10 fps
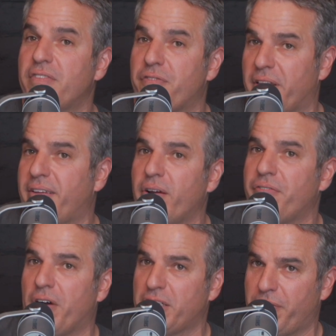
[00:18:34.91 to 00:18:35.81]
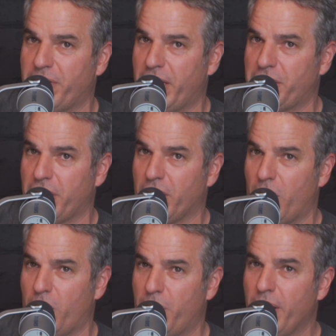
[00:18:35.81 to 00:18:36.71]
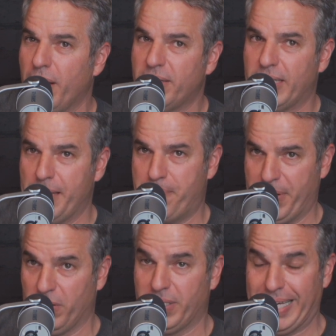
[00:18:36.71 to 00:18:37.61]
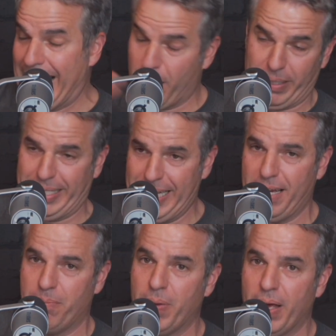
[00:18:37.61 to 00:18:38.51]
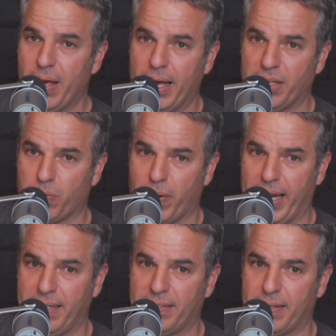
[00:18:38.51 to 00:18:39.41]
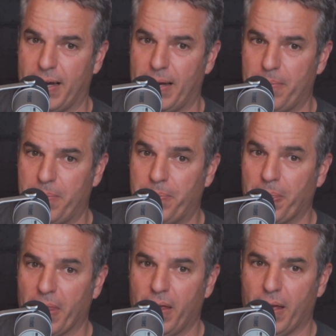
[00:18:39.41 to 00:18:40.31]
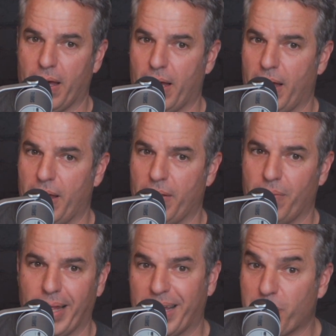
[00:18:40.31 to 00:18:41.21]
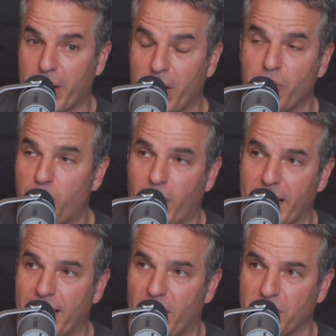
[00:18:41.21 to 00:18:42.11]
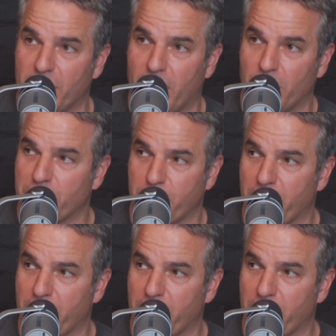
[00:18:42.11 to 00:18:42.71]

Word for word: for the Terry Fox Foundation alone. Team Pilsey, our team has raised um, uh, like three hundred twenty thousand dollars, three